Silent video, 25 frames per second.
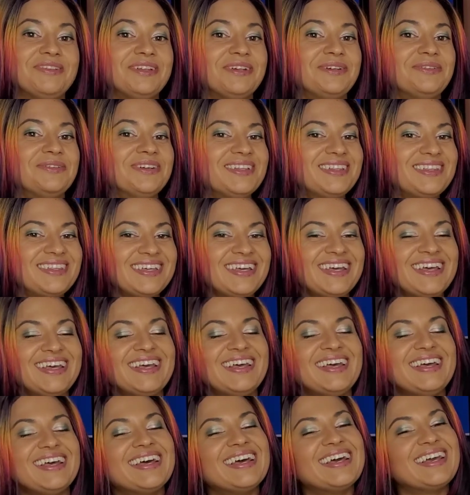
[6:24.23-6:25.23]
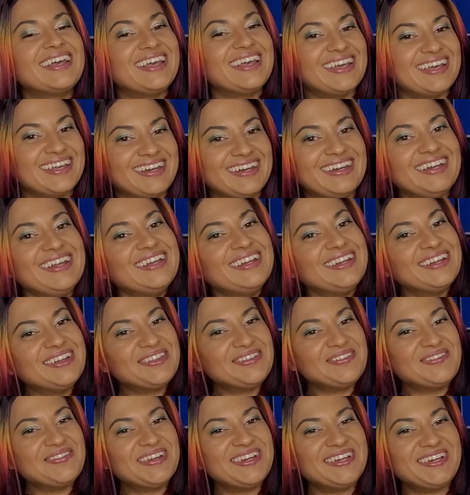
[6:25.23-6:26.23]
with. Again,
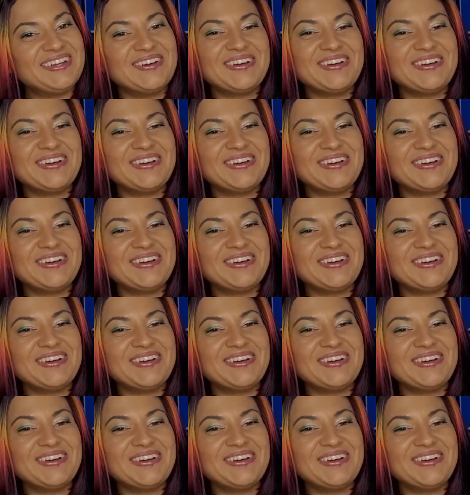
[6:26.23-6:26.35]
another video.